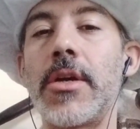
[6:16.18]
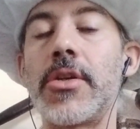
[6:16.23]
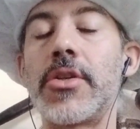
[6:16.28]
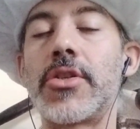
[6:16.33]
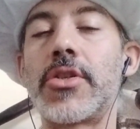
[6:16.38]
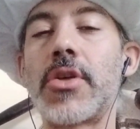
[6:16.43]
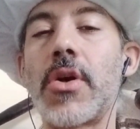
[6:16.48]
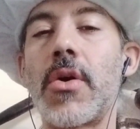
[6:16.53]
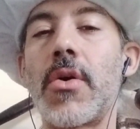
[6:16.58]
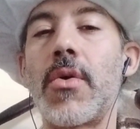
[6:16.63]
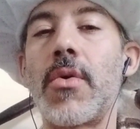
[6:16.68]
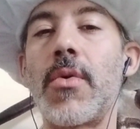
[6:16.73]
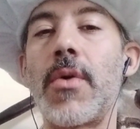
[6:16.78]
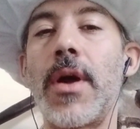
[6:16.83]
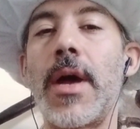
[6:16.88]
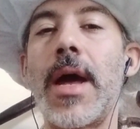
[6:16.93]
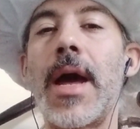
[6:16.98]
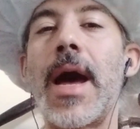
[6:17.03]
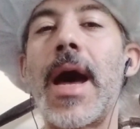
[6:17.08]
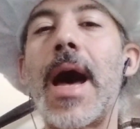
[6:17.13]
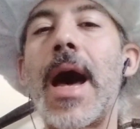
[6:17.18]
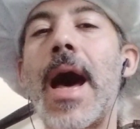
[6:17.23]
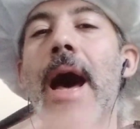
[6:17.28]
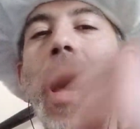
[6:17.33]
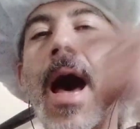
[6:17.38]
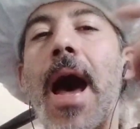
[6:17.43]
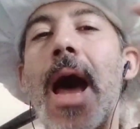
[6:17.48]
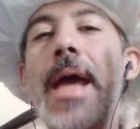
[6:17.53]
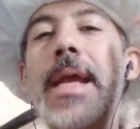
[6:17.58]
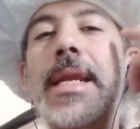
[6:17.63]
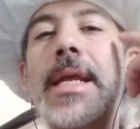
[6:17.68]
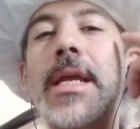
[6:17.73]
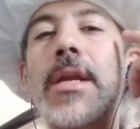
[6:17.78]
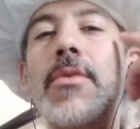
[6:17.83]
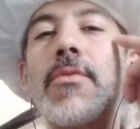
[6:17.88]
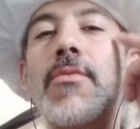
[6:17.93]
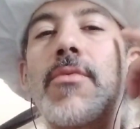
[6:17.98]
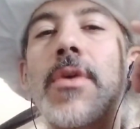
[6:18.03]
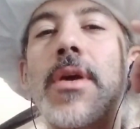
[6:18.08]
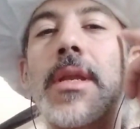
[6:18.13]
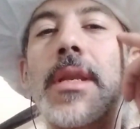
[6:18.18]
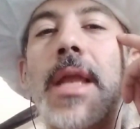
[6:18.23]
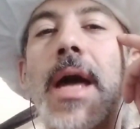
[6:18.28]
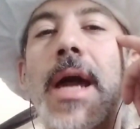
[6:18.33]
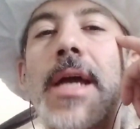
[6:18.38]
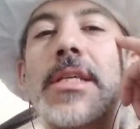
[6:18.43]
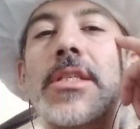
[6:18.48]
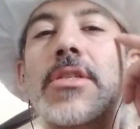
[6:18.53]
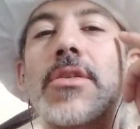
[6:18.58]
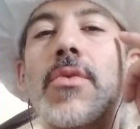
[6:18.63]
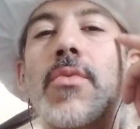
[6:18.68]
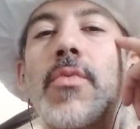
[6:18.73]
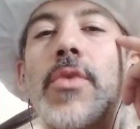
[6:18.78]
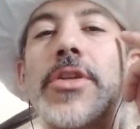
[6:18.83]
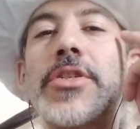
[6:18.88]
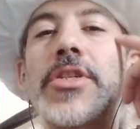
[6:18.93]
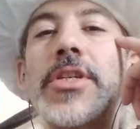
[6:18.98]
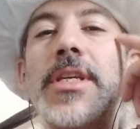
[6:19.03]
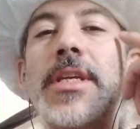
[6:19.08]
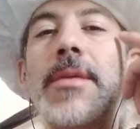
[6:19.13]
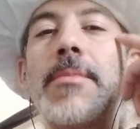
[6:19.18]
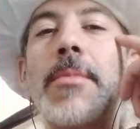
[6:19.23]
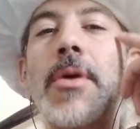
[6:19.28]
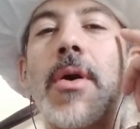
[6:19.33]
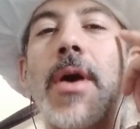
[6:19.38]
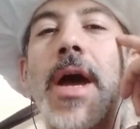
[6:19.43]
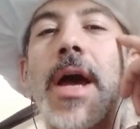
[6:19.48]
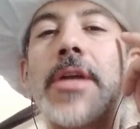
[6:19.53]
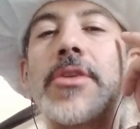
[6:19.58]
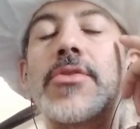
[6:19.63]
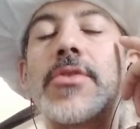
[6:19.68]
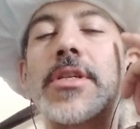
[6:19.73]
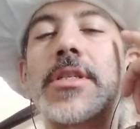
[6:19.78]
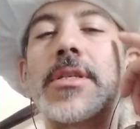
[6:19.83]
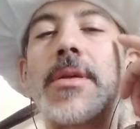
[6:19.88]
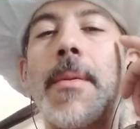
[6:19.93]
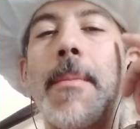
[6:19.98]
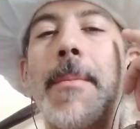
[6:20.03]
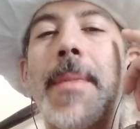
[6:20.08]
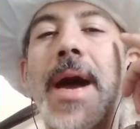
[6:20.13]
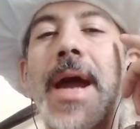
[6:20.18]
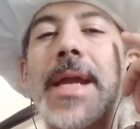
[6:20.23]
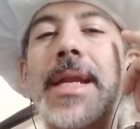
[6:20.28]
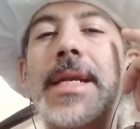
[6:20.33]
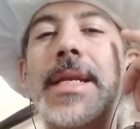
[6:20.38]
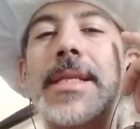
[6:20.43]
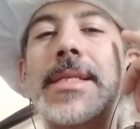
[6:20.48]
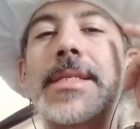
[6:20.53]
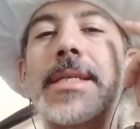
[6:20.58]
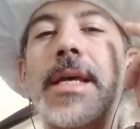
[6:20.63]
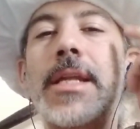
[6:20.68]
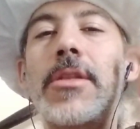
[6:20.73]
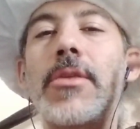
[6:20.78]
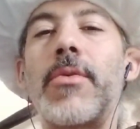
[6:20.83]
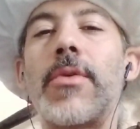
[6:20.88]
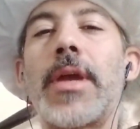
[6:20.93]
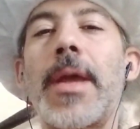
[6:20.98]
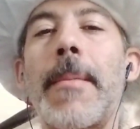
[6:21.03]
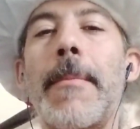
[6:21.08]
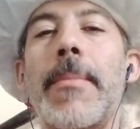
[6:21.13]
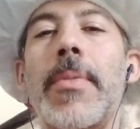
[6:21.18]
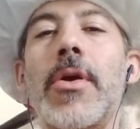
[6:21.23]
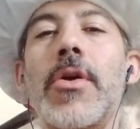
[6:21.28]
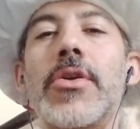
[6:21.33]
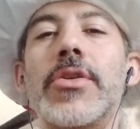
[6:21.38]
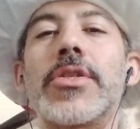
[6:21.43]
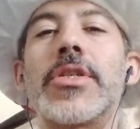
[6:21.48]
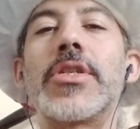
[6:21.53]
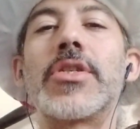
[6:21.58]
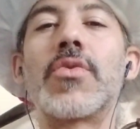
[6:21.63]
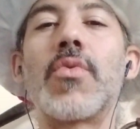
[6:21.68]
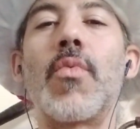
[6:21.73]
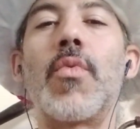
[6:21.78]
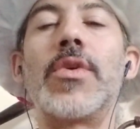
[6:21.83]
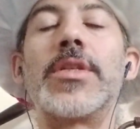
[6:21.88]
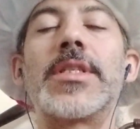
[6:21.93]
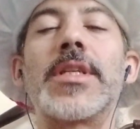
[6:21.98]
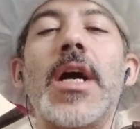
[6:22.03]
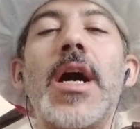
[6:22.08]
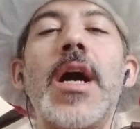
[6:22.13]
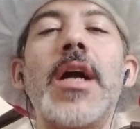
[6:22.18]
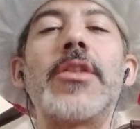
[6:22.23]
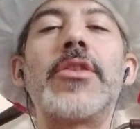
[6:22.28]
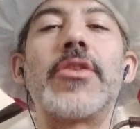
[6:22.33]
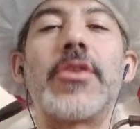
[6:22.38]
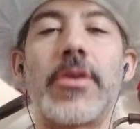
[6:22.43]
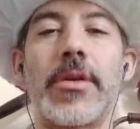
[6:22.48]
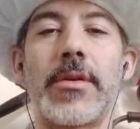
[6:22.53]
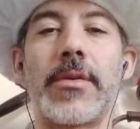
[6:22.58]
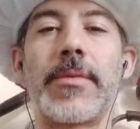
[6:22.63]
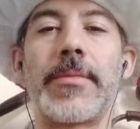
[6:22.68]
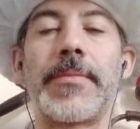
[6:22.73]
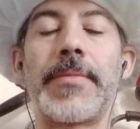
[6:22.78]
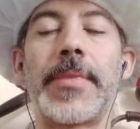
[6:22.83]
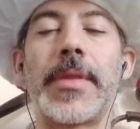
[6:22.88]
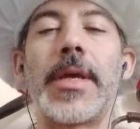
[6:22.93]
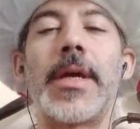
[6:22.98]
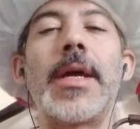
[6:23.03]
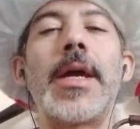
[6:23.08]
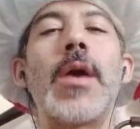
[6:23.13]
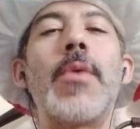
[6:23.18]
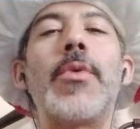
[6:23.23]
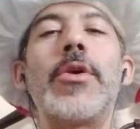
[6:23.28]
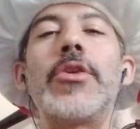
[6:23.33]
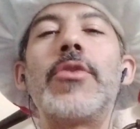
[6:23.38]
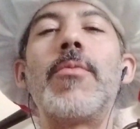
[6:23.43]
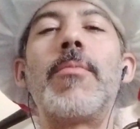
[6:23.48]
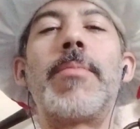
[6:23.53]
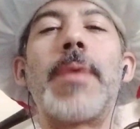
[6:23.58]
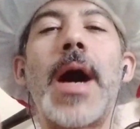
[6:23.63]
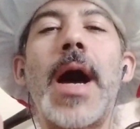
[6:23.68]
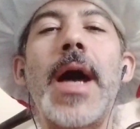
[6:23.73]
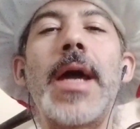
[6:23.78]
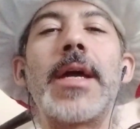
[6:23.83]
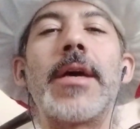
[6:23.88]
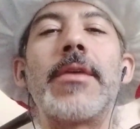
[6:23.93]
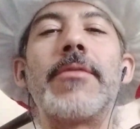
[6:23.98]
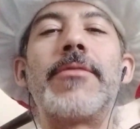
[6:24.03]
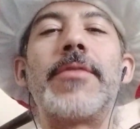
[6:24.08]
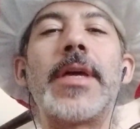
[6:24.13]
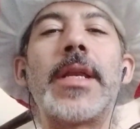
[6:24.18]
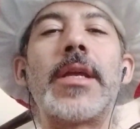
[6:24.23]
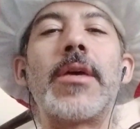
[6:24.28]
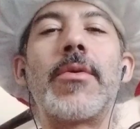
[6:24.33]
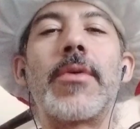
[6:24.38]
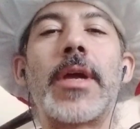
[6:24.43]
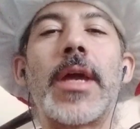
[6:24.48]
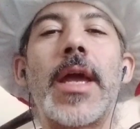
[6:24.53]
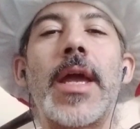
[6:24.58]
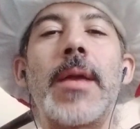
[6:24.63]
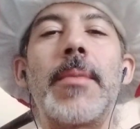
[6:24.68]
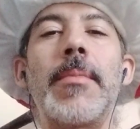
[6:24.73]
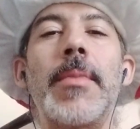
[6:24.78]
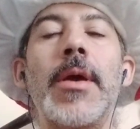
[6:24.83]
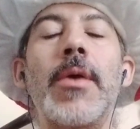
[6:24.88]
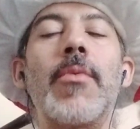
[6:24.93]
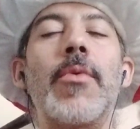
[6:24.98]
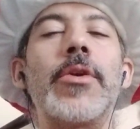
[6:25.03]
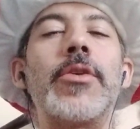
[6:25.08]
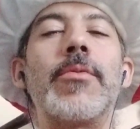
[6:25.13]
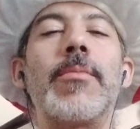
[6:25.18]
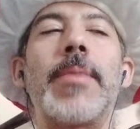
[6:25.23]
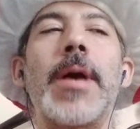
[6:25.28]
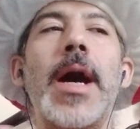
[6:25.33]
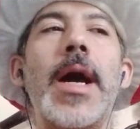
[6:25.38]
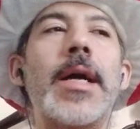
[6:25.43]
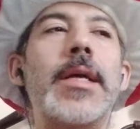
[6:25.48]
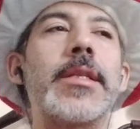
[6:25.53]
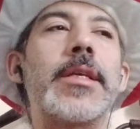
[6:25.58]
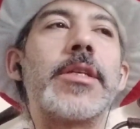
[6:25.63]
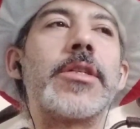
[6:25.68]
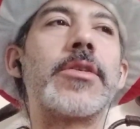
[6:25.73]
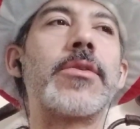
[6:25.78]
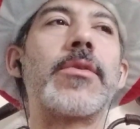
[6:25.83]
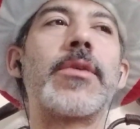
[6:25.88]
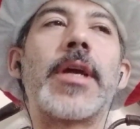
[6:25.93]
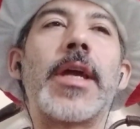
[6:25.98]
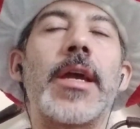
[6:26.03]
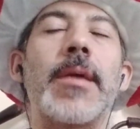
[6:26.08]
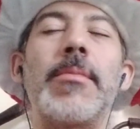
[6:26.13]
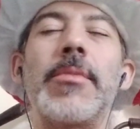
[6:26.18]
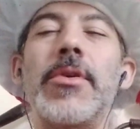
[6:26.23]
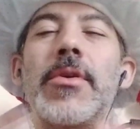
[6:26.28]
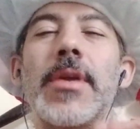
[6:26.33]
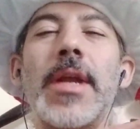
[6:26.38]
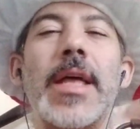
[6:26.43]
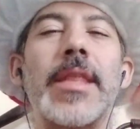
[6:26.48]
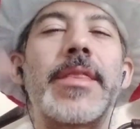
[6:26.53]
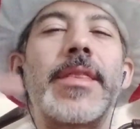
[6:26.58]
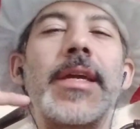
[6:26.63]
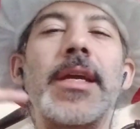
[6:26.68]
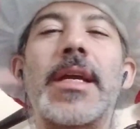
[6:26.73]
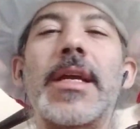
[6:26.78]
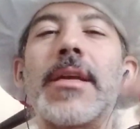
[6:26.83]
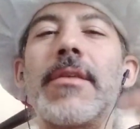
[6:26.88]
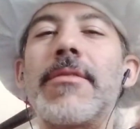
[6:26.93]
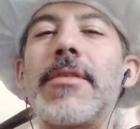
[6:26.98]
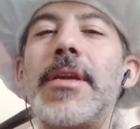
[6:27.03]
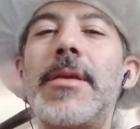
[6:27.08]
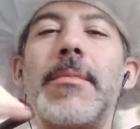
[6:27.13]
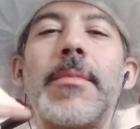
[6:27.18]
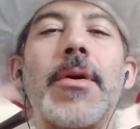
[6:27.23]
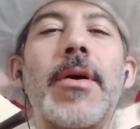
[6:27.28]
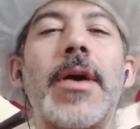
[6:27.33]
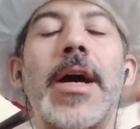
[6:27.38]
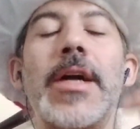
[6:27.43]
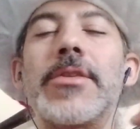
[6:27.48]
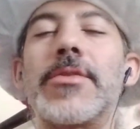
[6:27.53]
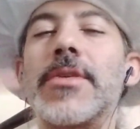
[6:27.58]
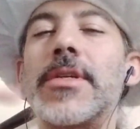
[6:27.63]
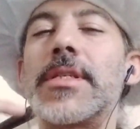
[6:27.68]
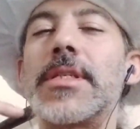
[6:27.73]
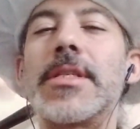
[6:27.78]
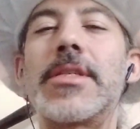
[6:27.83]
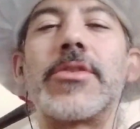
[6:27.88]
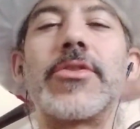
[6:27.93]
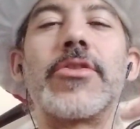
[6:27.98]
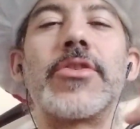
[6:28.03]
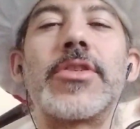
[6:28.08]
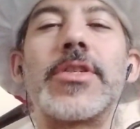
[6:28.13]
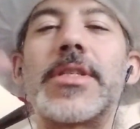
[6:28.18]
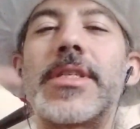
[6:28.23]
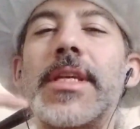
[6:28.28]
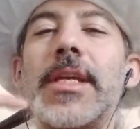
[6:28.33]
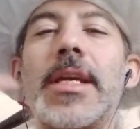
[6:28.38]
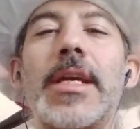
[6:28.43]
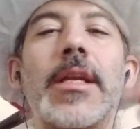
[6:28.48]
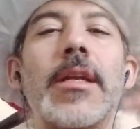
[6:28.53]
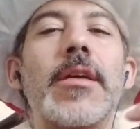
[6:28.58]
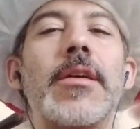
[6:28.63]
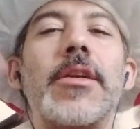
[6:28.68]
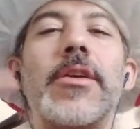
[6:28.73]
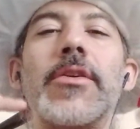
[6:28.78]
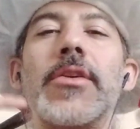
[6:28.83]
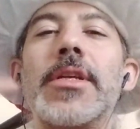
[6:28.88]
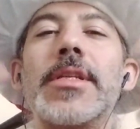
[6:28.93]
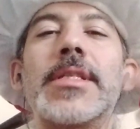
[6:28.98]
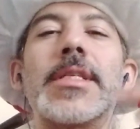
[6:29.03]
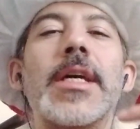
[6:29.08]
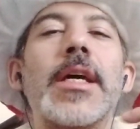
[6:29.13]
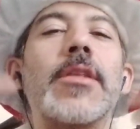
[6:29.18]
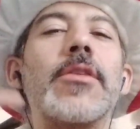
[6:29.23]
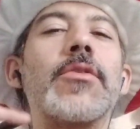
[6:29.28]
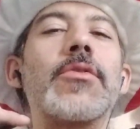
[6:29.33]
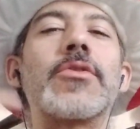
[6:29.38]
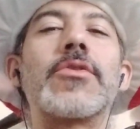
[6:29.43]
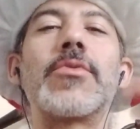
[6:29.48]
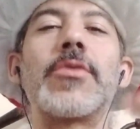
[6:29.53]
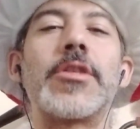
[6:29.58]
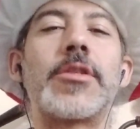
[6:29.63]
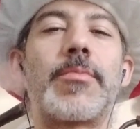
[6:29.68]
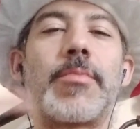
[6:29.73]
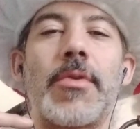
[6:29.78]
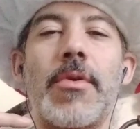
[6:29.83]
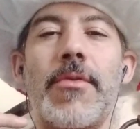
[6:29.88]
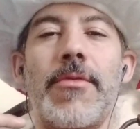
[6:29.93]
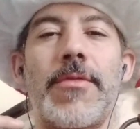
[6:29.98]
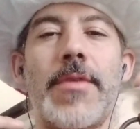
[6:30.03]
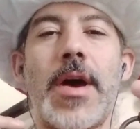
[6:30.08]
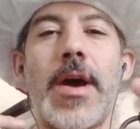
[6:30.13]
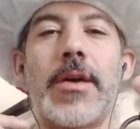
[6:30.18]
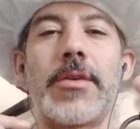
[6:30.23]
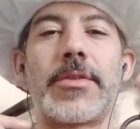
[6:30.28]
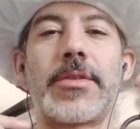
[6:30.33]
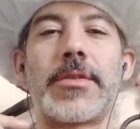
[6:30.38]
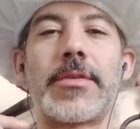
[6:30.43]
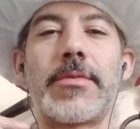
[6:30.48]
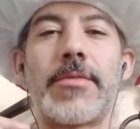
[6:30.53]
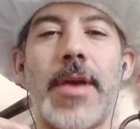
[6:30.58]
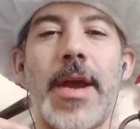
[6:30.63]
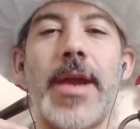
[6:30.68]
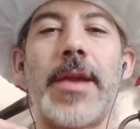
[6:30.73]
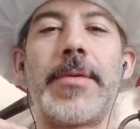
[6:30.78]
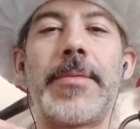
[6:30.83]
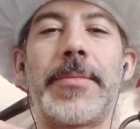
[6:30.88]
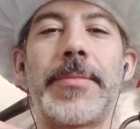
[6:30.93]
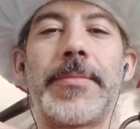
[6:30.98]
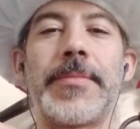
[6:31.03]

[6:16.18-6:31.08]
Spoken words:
So I didn't realize which email address my Nintendo game purchase was under. And when you buy a video game, when you buy a digital game, you're not thinking of email addresses. You're just thinking of your Nintendo Switch profiles, right?